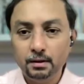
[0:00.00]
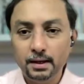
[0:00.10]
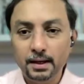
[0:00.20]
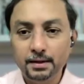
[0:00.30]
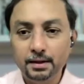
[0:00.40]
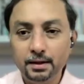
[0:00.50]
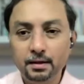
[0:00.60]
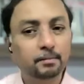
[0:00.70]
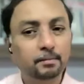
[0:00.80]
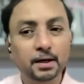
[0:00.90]
Relaxing
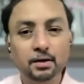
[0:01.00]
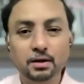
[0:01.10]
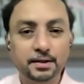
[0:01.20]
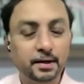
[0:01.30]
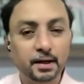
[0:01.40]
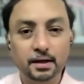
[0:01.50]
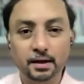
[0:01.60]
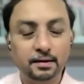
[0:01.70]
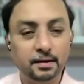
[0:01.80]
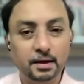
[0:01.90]
and some minor
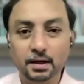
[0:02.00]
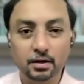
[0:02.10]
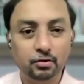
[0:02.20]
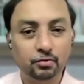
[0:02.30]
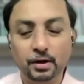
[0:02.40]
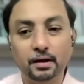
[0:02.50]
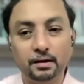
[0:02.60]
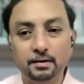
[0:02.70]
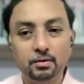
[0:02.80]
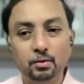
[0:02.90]
distracting. Distracting is
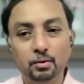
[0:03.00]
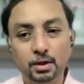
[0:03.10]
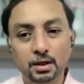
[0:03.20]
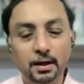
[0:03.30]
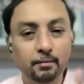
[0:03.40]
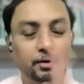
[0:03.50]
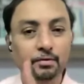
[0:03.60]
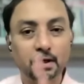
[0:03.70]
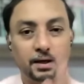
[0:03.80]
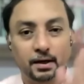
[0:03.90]
fine. So over time,
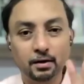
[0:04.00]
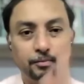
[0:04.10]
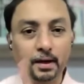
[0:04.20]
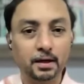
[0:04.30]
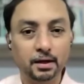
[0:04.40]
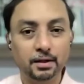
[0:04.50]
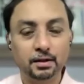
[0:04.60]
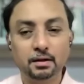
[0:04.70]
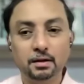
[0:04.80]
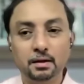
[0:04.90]
we will kind of
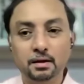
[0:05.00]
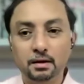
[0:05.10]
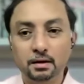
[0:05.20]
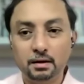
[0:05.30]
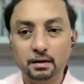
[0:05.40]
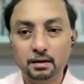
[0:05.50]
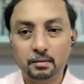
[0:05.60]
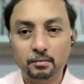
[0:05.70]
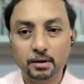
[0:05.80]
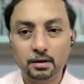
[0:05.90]
practice
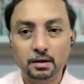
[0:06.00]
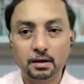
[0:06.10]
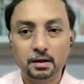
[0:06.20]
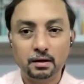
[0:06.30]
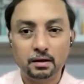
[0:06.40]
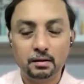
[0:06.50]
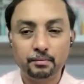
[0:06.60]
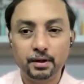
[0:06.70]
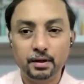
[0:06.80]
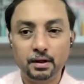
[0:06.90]

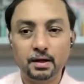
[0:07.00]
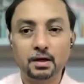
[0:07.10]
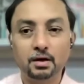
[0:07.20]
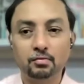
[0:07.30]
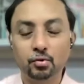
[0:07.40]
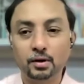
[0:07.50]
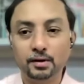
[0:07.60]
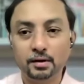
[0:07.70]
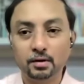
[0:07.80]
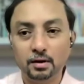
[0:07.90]
our breathing, get our
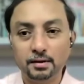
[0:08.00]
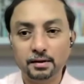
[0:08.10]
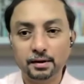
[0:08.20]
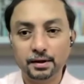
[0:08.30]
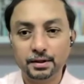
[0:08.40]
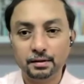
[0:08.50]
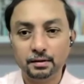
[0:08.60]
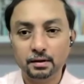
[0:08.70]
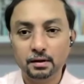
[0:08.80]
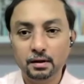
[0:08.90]
focus and concentration.